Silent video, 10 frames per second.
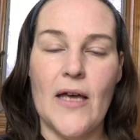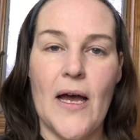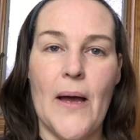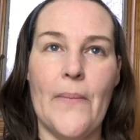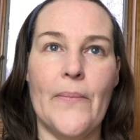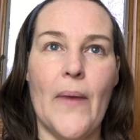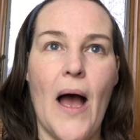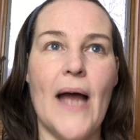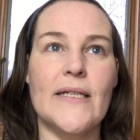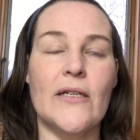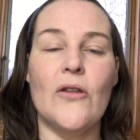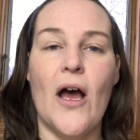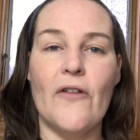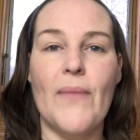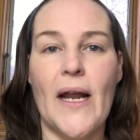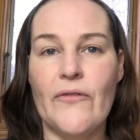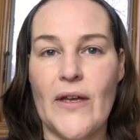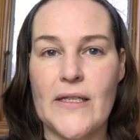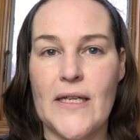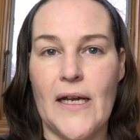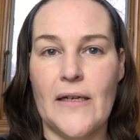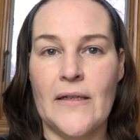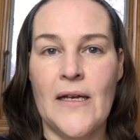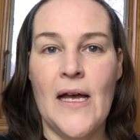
Um, I did a lot of manifesting.